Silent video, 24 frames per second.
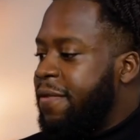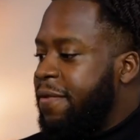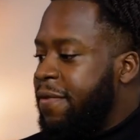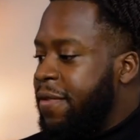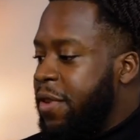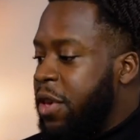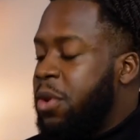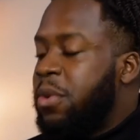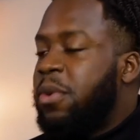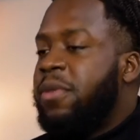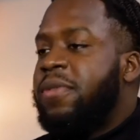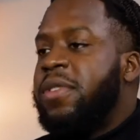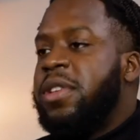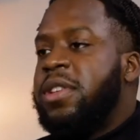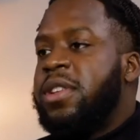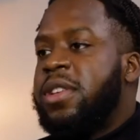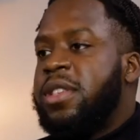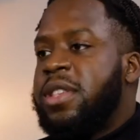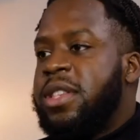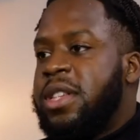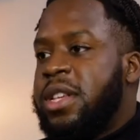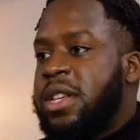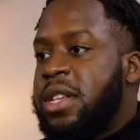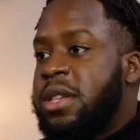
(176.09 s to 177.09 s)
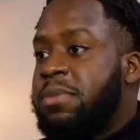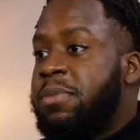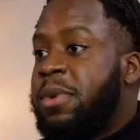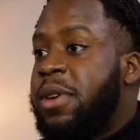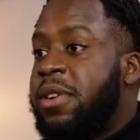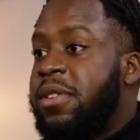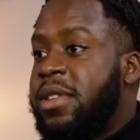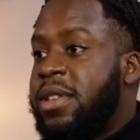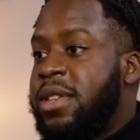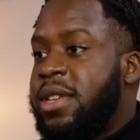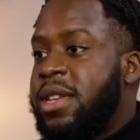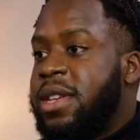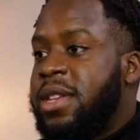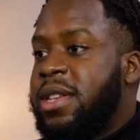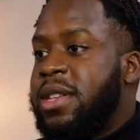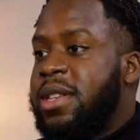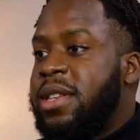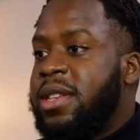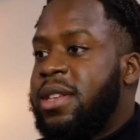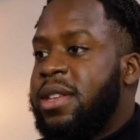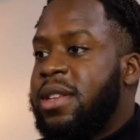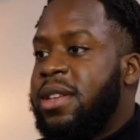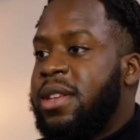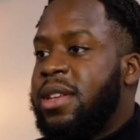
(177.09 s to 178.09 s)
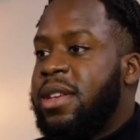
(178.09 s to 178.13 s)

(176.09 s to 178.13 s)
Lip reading: view of each other's experiences,